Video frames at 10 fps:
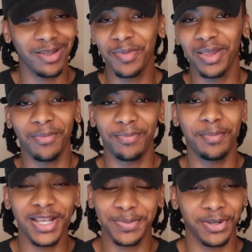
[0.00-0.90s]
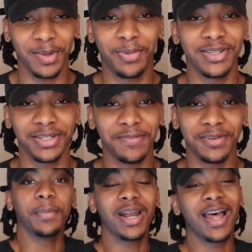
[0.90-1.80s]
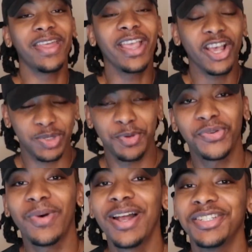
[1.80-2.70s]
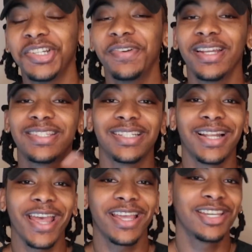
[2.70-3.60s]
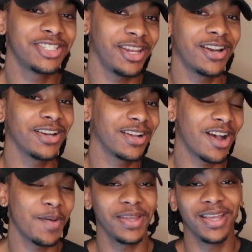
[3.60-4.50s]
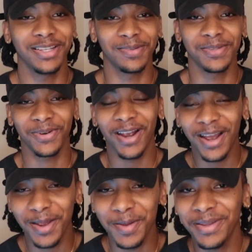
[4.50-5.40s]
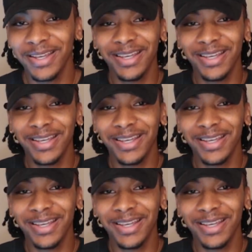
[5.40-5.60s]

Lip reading: That would be the best birthday present ever. But now, thank y'all so much for watching. Don't forget to like, share, comment, and subscribe.